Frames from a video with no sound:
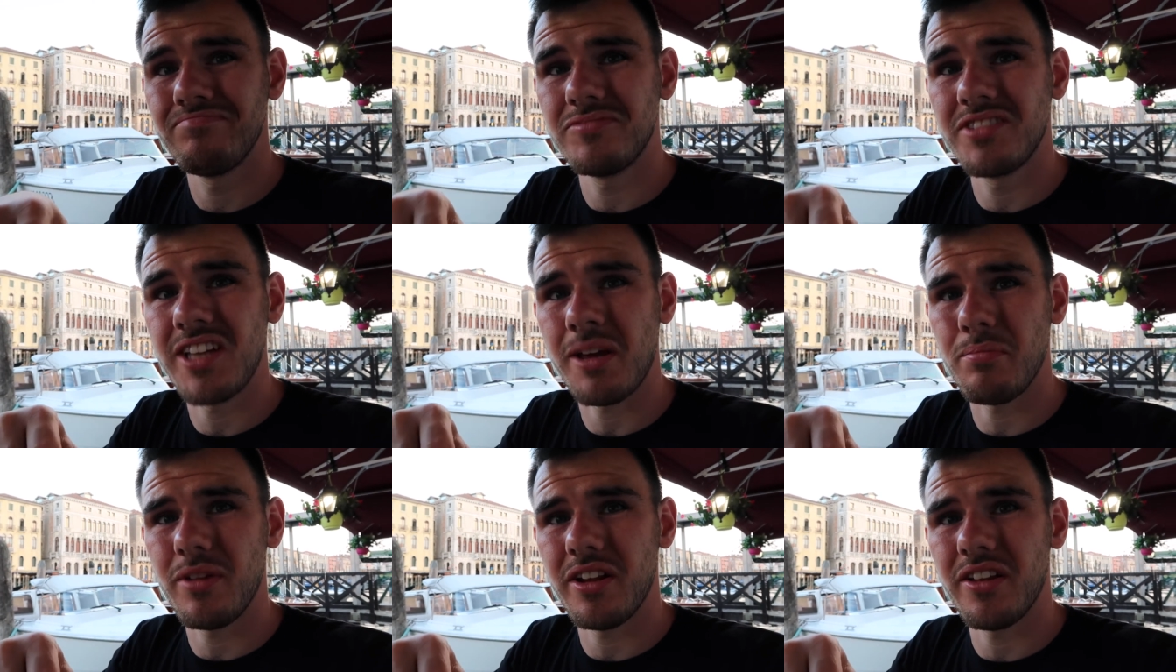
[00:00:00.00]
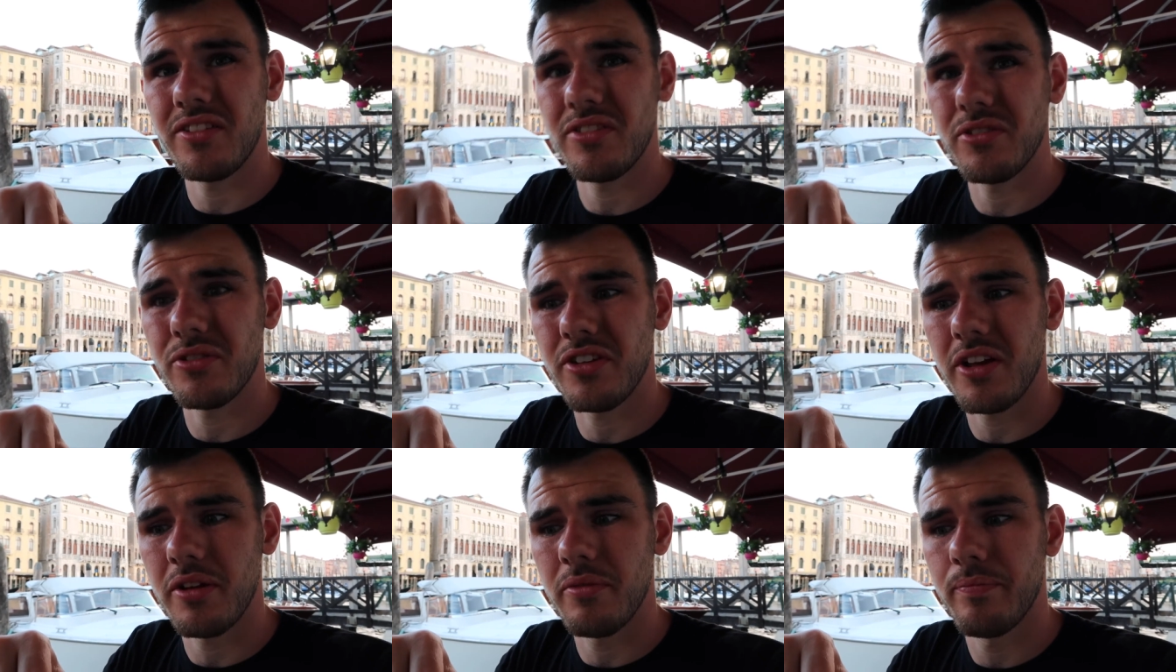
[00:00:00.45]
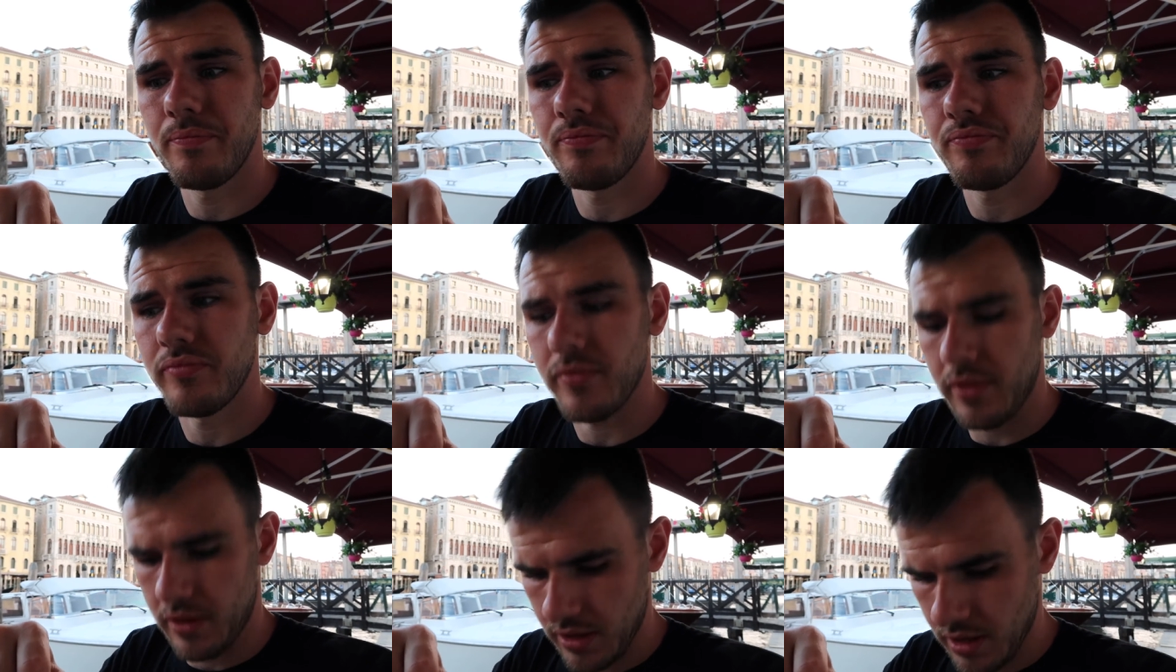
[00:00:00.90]
10 minutes or so.
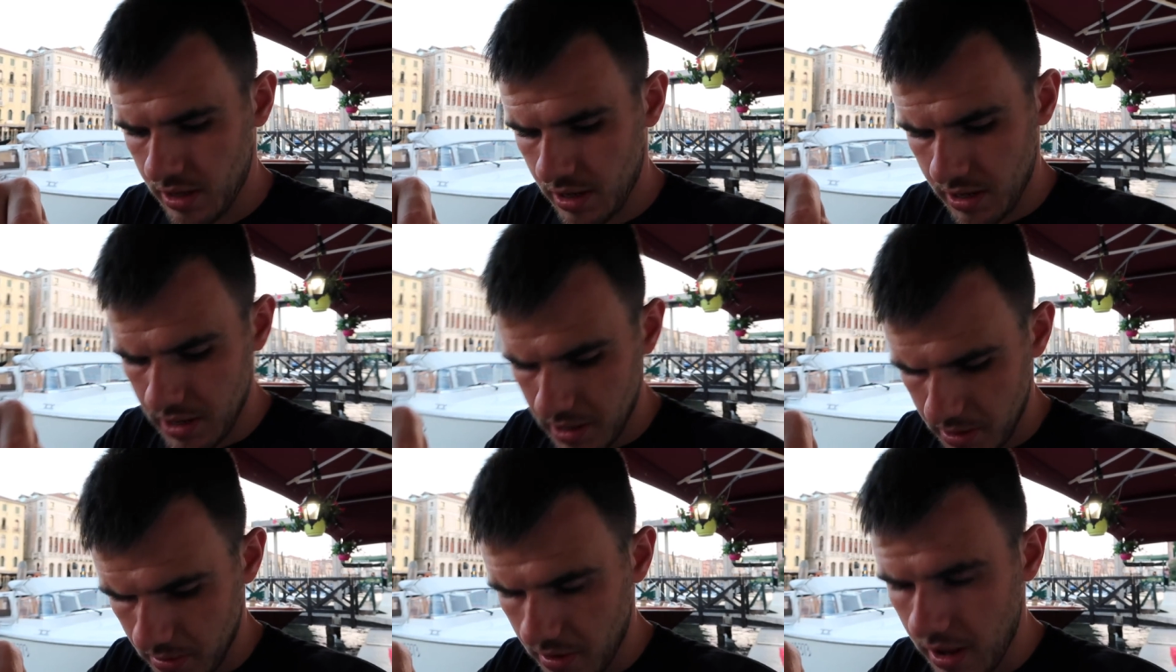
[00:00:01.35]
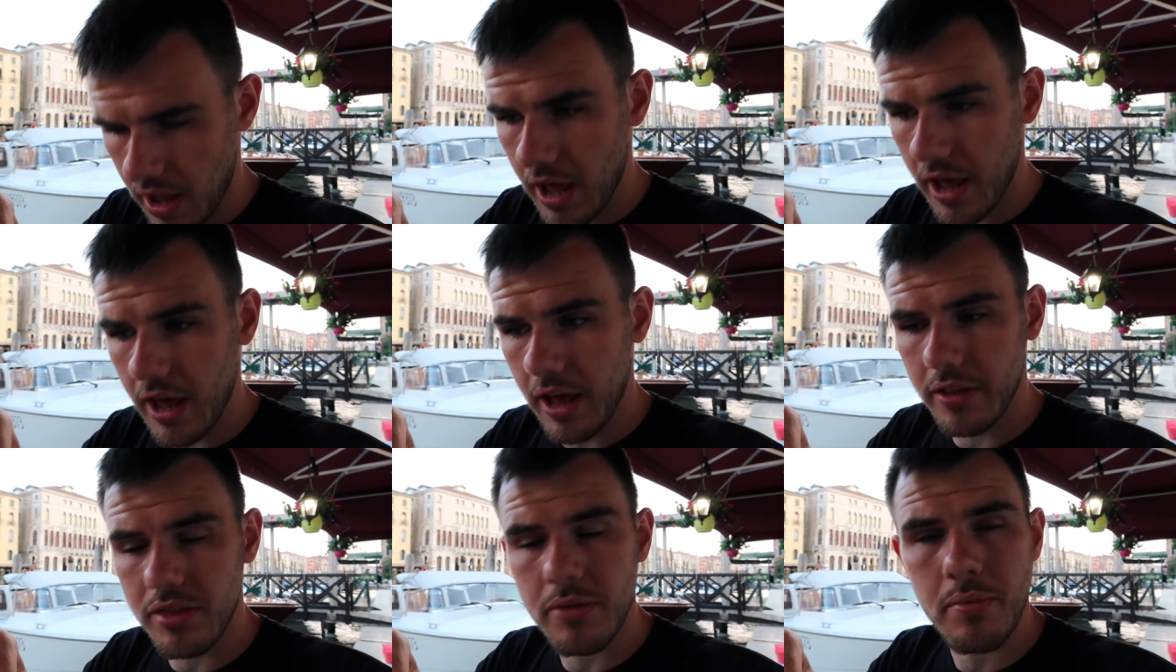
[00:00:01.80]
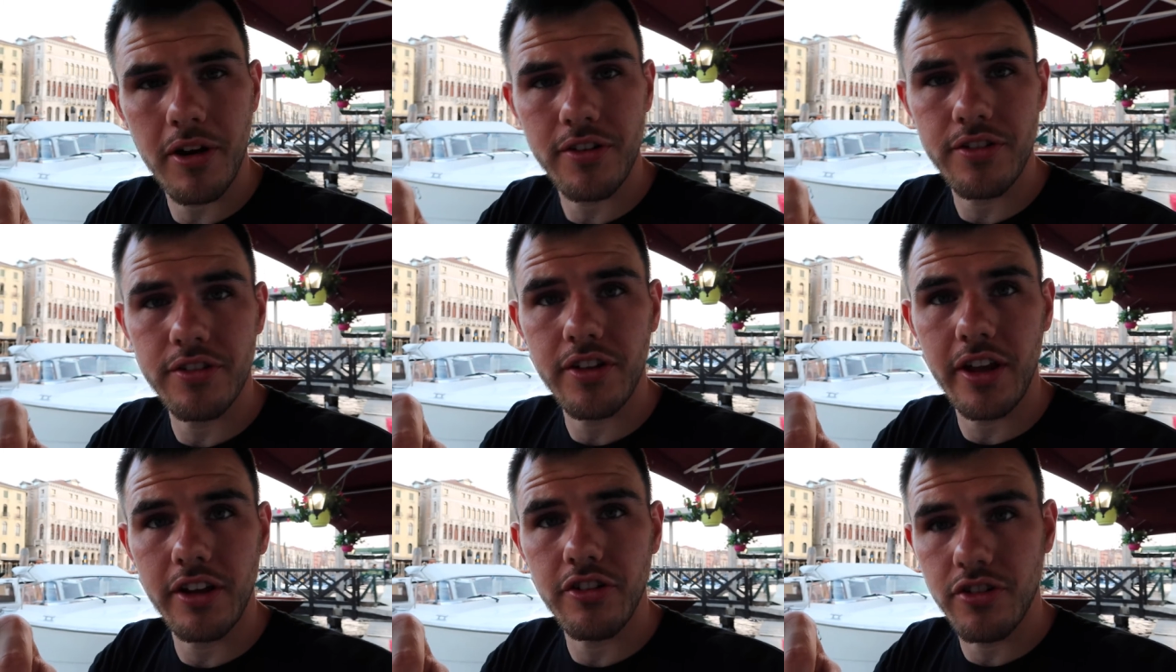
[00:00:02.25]
The
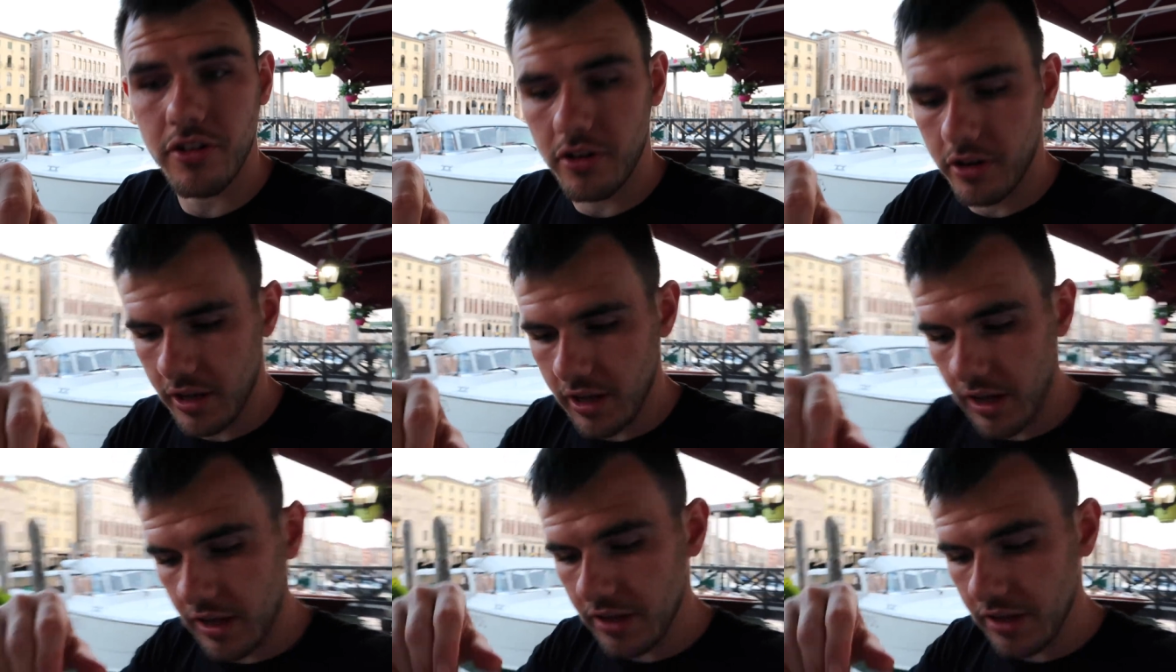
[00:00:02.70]
presentation on it